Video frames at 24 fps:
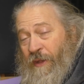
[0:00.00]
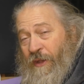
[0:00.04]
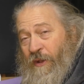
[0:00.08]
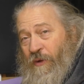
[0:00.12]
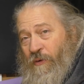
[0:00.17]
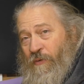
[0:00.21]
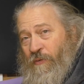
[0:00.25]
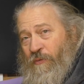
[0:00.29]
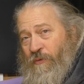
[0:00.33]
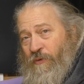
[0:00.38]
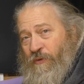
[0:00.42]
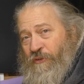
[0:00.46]
in
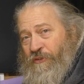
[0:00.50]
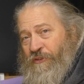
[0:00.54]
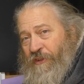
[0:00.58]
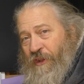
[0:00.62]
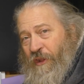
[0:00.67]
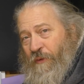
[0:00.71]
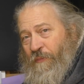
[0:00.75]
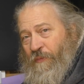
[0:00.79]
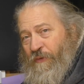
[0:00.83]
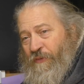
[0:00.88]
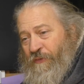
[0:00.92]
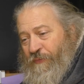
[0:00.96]
August,
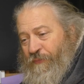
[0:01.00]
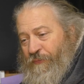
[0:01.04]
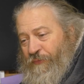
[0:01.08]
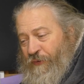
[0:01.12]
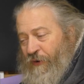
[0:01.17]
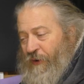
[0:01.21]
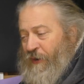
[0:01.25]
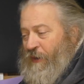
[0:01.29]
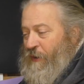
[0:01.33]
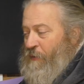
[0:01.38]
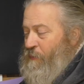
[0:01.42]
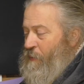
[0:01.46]
it was
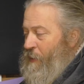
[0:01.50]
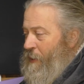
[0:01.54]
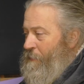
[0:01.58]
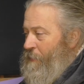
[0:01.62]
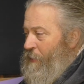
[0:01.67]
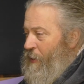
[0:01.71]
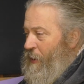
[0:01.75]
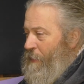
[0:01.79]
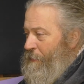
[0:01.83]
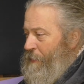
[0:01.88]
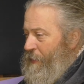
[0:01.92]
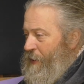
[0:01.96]
finally won
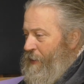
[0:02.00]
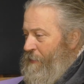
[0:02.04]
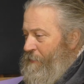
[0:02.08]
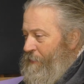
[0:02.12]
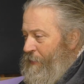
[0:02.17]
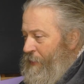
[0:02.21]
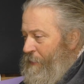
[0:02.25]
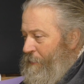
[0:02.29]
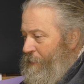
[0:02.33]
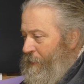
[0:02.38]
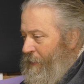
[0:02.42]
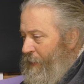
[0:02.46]
by a
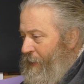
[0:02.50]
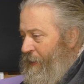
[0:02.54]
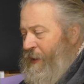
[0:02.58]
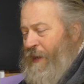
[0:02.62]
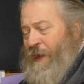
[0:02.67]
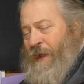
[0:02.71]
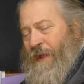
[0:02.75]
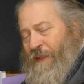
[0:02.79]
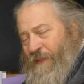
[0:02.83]
B&B player.